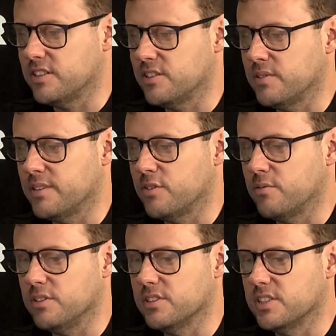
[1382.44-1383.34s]
or whatever it
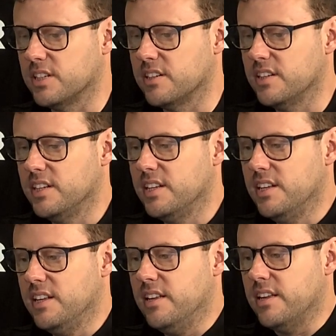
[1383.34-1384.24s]
was. So,
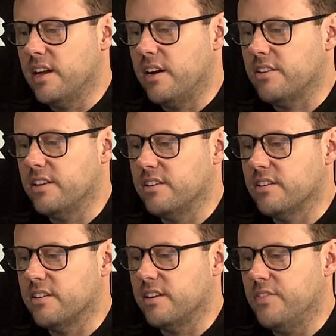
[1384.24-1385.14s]
yeah, I think
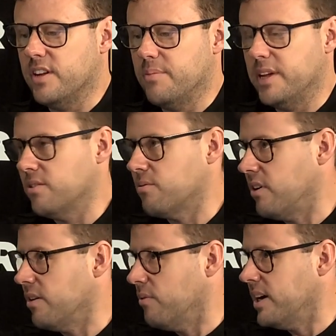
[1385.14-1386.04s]
that if you can pick the
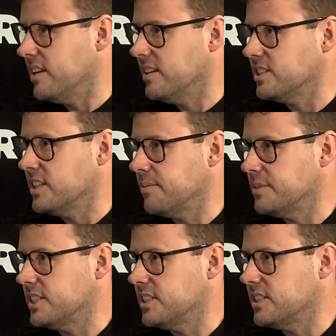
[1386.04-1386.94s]
right one, there's an
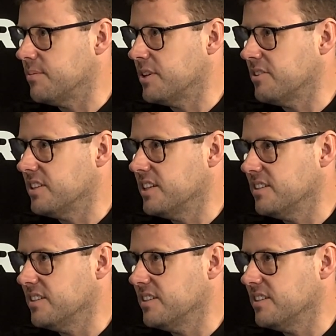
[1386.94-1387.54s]
upset somewhere in there.